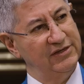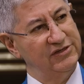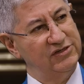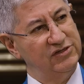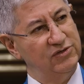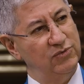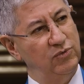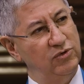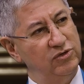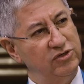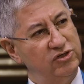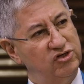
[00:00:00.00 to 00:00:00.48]

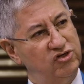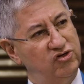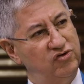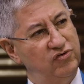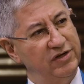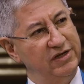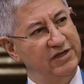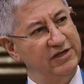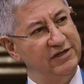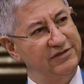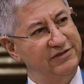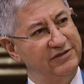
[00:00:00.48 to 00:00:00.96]
So what
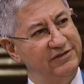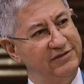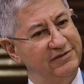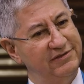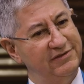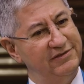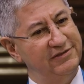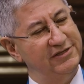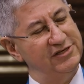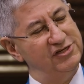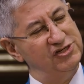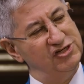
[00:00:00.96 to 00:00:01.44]
triggered
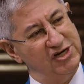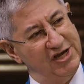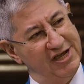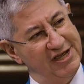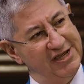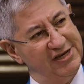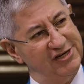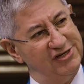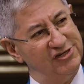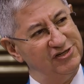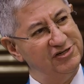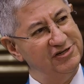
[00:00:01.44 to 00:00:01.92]
the
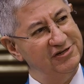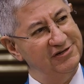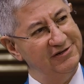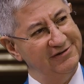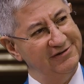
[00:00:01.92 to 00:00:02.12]
change?